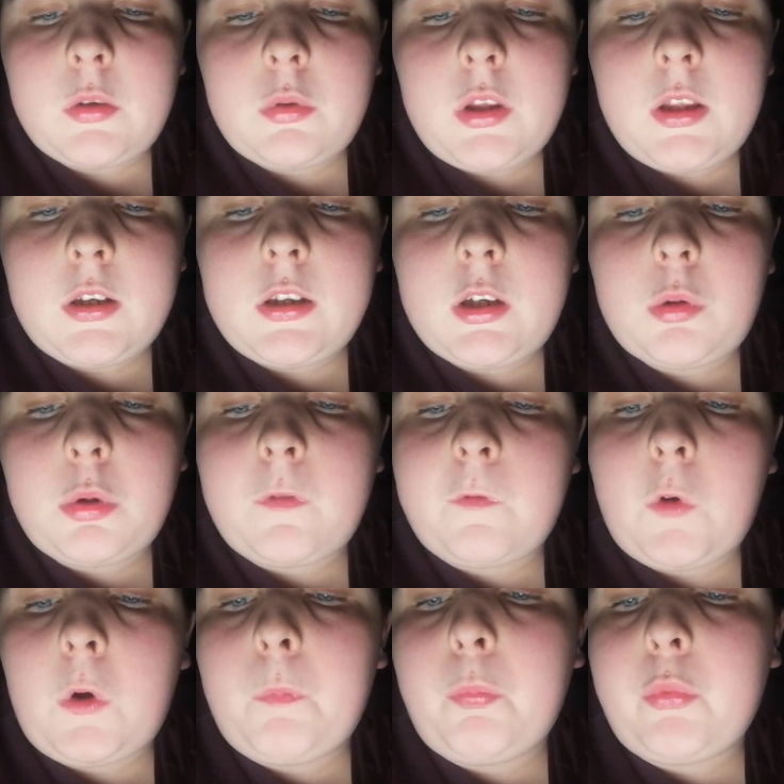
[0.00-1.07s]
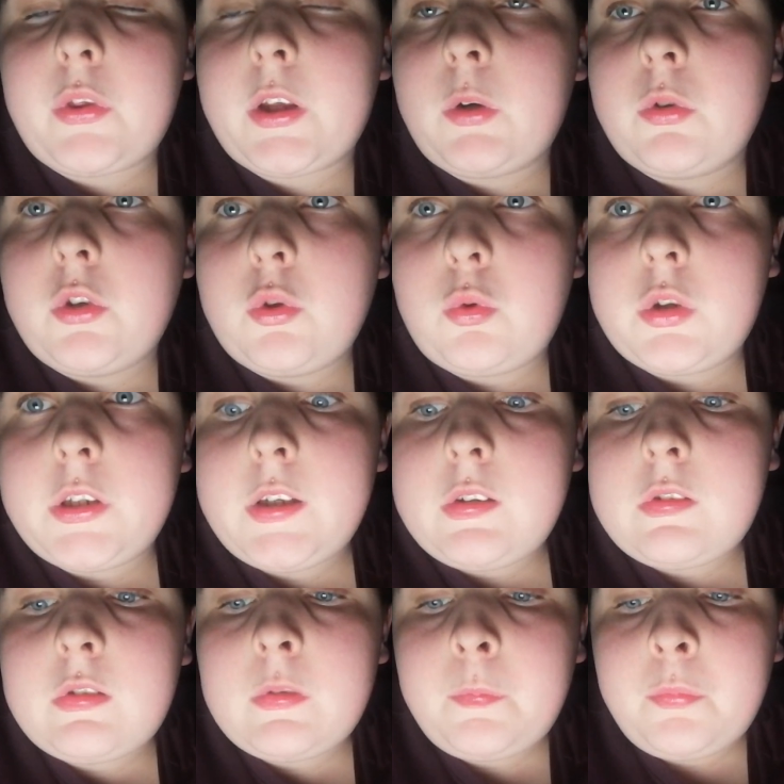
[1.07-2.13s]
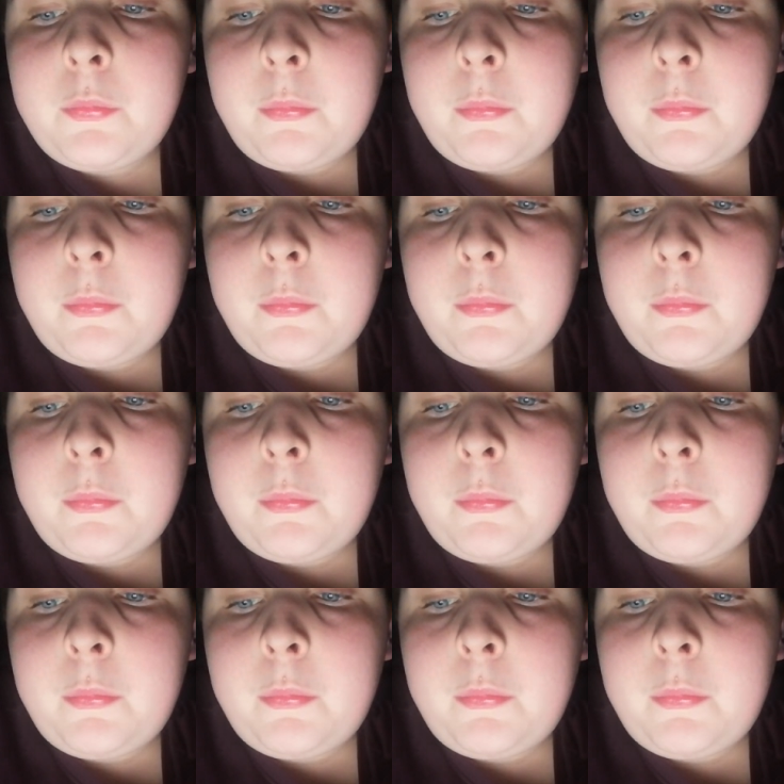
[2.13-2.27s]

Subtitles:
in liquid form without a nucleus.